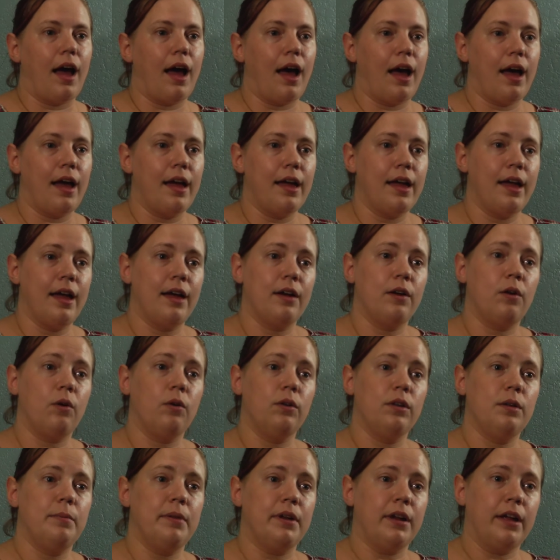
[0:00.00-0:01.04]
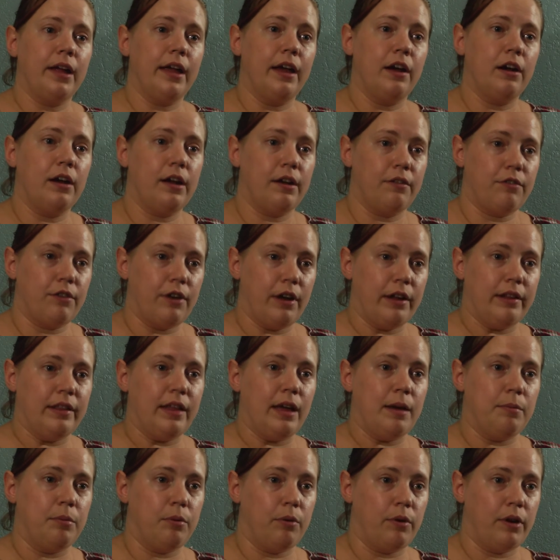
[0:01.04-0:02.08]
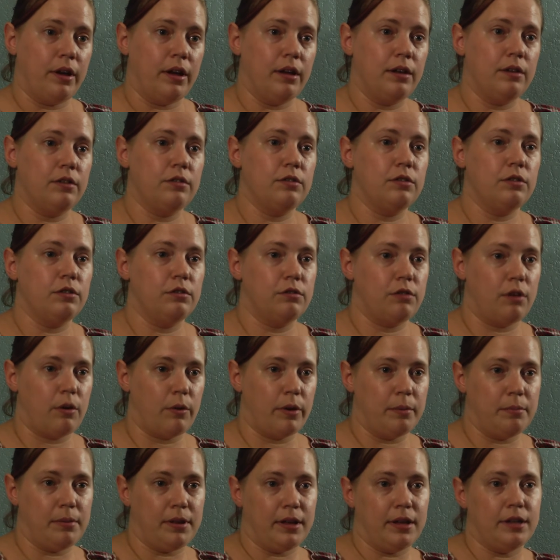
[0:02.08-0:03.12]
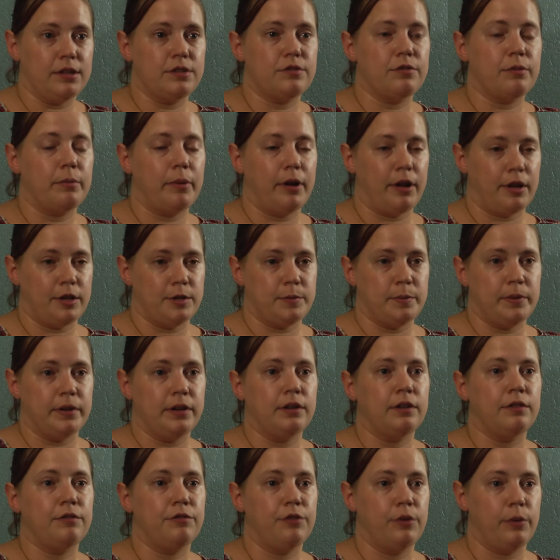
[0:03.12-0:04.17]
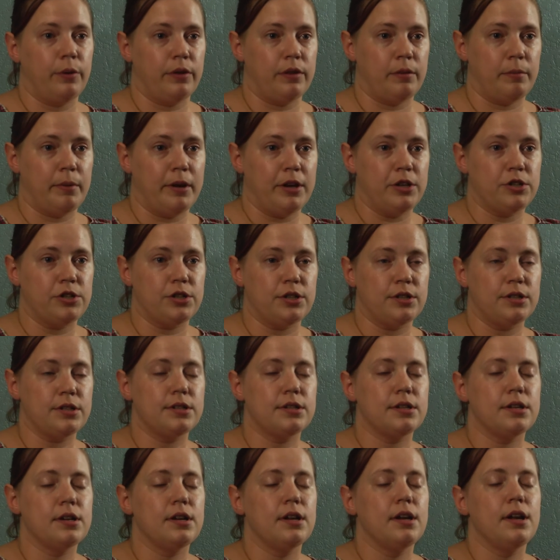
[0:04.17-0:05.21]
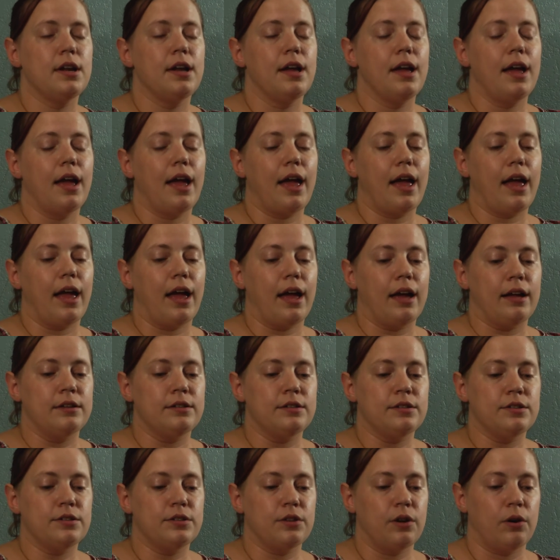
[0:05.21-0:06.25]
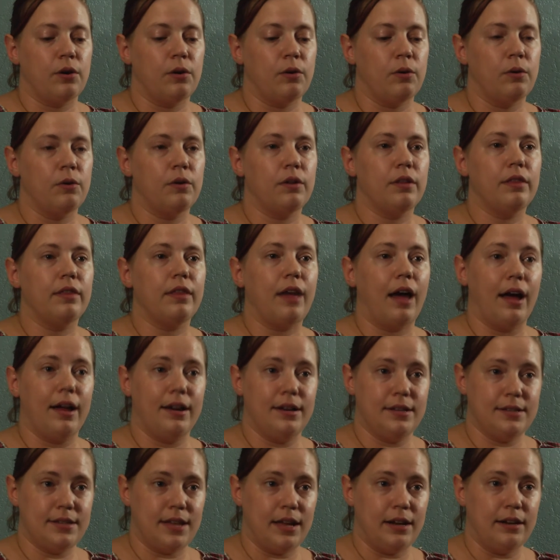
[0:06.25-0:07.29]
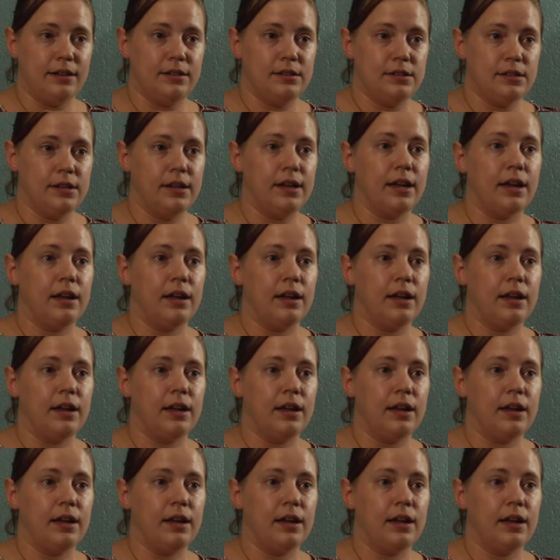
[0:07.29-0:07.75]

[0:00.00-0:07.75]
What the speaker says: I had only been a caregiver at that point, growing plants for my husband and a few other patients, and so I decided to